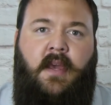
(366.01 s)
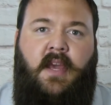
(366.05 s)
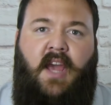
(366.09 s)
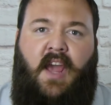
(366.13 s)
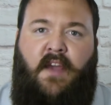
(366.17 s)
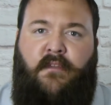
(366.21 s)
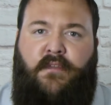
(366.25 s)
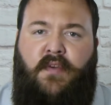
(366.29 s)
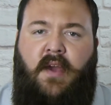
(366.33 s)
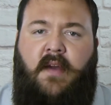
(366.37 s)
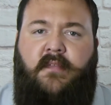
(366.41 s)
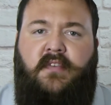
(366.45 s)

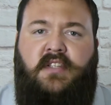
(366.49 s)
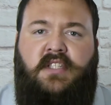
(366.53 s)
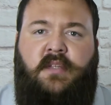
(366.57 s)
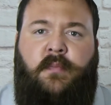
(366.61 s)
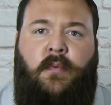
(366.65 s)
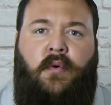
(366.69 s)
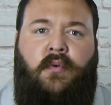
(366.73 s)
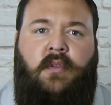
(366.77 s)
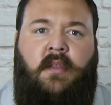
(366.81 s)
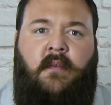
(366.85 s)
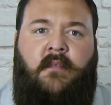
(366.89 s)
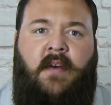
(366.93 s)
If you have a
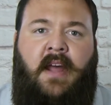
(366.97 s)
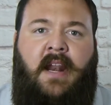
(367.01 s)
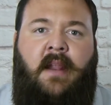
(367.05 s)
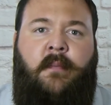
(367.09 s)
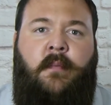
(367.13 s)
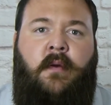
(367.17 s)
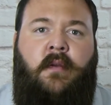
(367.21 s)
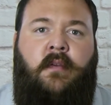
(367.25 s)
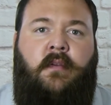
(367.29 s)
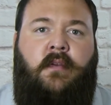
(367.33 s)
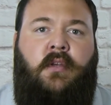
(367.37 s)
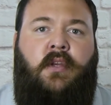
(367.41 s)
small
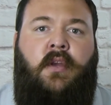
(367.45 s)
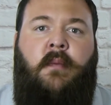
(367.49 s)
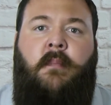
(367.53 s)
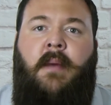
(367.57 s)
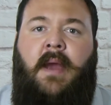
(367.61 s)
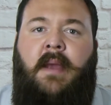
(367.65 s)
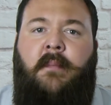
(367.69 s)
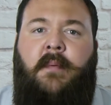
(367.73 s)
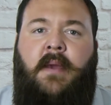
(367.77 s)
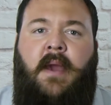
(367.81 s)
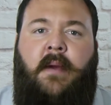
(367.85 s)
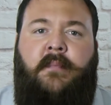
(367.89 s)
development, you
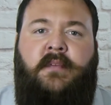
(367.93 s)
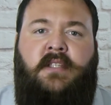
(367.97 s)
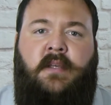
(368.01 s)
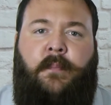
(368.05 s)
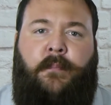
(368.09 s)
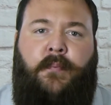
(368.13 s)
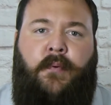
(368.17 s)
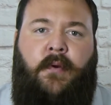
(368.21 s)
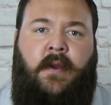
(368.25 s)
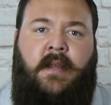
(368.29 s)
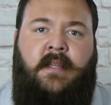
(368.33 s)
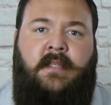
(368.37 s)
may be able to
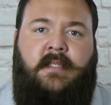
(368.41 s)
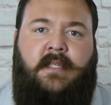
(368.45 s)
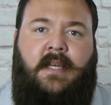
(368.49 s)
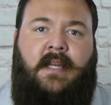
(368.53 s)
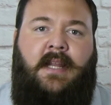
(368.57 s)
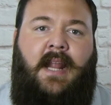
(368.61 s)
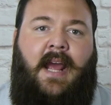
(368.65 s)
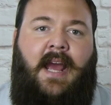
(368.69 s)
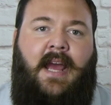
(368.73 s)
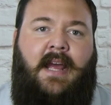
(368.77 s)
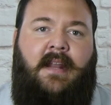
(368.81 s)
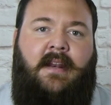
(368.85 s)
print
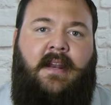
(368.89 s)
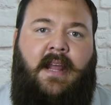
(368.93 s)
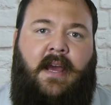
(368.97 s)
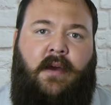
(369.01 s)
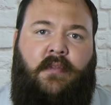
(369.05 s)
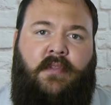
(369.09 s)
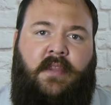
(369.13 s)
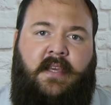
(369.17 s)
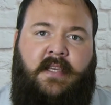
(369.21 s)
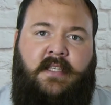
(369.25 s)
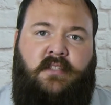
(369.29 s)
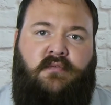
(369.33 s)
and hand
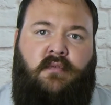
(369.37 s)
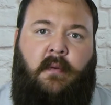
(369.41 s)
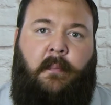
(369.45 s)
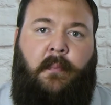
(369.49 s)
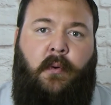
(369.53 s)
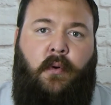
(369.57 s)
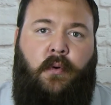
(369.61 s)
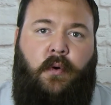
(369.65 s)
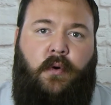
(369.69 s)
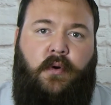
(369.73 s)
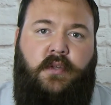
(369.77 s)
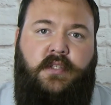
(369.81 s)
out these
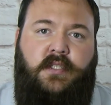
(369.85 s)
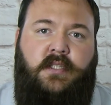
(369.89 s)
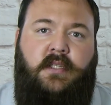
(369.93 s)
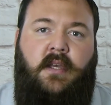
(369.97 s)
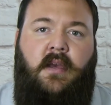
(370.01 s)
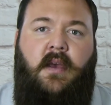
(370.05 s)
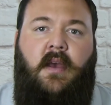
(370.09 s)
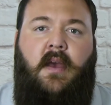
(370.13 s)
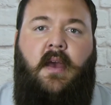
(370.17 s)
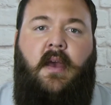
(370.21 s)
reports.